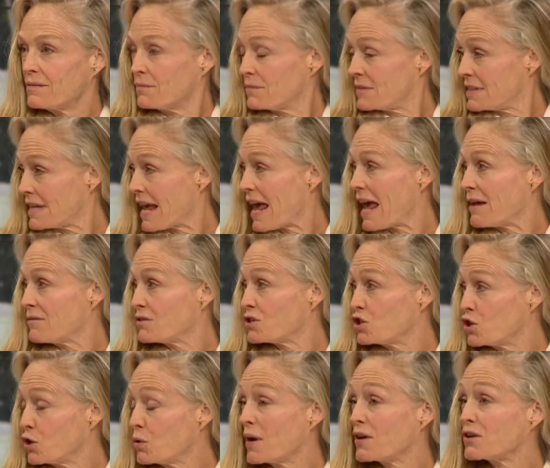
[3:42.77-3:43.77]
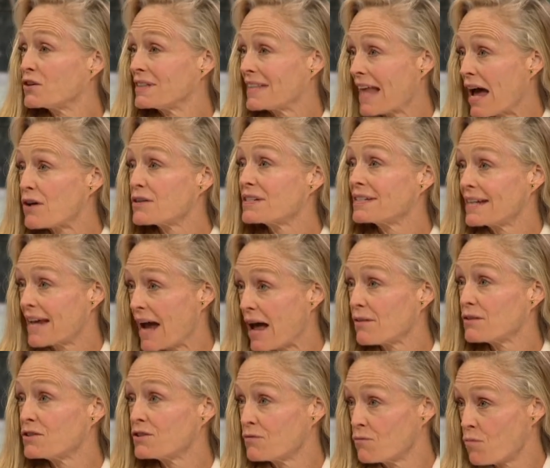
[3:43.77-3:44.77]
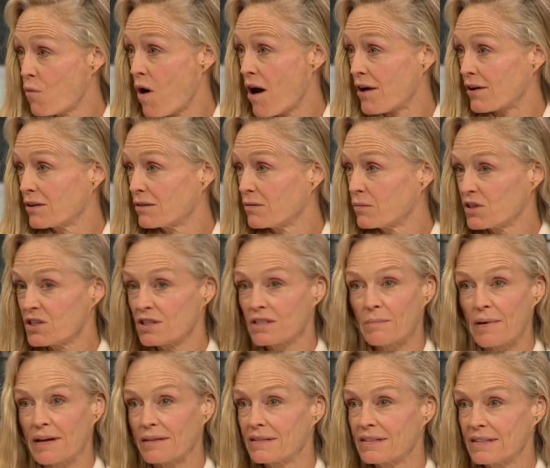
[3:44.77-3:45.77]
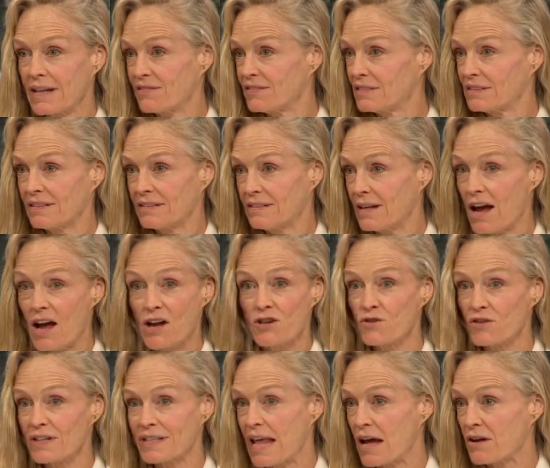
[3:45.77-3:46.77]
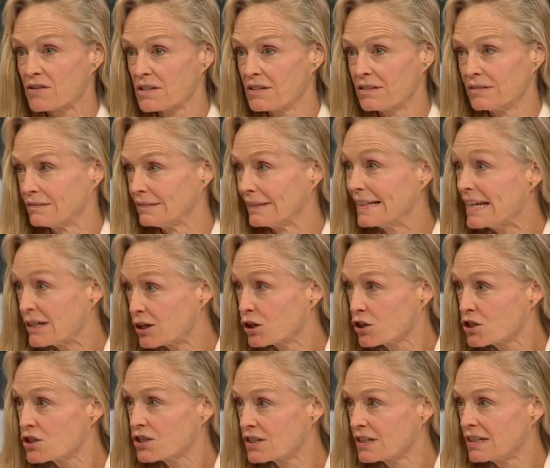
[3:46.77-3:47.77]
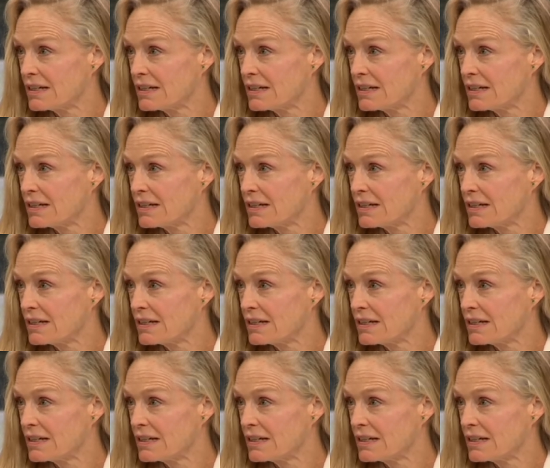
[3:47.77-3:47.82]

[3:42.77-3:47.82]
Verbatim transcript: saves 200,000 gallons of water, which is about 700,000 liters.